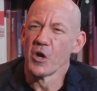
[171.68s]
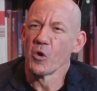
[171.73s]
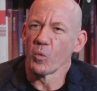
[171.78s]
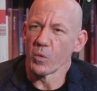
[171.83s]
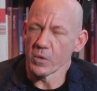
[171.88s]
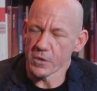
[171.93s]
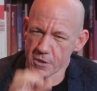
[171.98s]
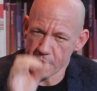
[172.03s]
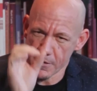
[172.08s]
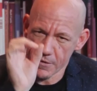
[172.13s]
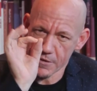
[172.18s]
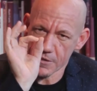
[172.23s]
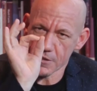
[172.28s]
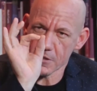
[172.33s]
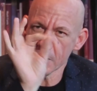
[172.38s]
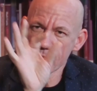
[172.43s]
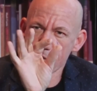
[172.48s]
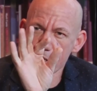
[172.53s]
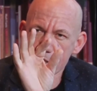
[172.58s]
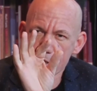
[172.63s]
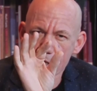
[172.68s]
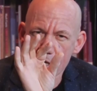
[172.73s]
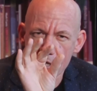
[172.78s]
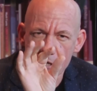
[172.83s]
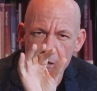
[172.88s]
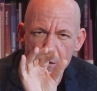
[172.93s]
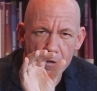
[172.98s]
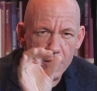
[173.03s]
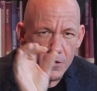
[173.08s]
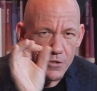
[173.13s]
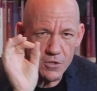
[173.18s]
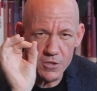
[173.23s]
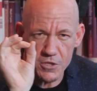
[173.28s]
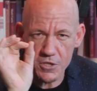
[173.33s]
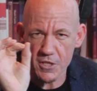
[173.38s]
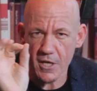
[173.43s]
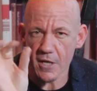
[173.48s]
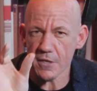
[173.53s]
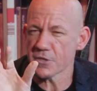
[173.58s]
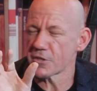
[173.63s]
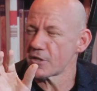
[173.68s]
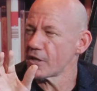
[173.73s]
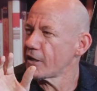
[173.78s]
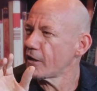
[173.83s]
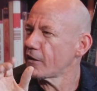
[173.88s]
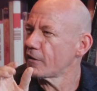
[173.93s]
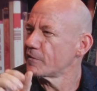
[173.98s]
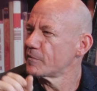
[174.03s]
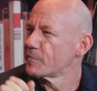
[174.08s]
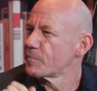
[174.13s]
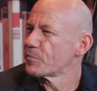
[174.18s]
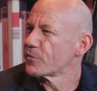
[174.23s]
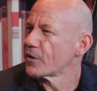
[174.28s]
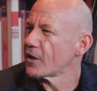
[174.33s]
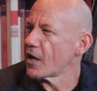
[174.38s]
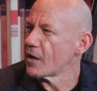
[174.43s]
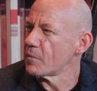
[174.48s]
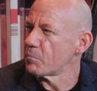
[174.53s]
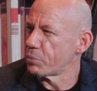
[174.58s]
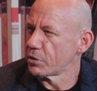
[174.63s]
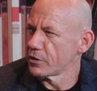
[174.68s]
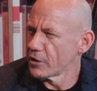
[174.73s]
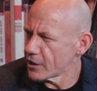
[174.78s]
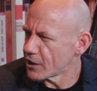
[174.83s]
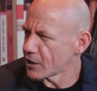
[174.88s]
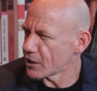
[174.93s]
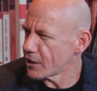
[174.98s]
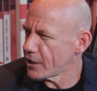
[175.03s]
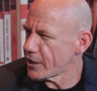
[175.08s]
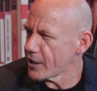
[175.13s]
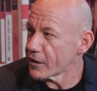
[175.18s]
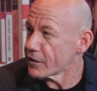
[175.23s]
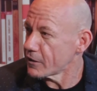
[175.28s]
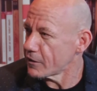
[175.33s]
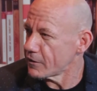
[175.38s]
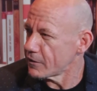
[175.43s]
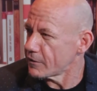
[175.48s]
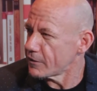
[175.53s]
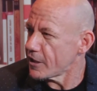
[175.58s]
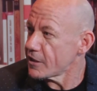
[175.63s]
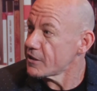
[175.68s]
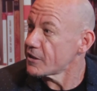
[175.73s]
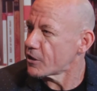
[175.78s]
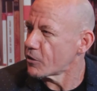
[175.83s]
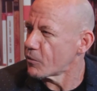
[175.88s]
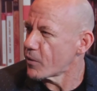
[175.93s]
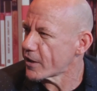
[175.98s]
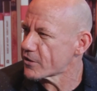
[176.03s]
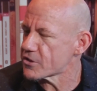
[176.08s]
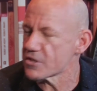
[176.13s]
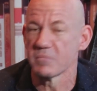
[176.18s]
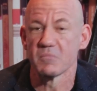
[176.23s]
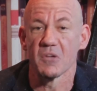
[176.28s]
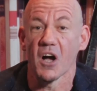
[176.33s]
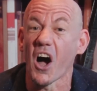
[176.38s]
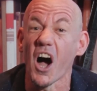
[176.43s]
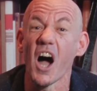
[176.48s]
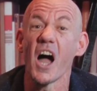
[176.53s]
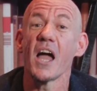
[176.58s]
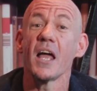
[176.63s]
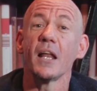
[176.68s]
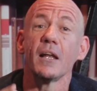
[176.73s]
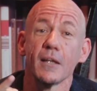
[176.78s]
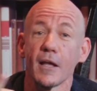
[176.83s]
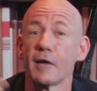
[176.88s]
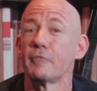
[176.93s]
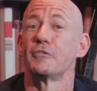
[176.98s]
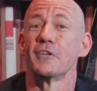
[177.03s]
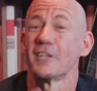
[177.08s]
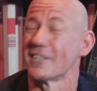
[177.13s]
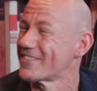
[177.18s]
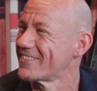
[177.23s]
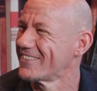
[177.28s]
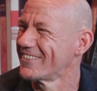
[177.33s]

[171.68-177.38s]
was sleazy, disgusting, and politically incorrect. I loved it.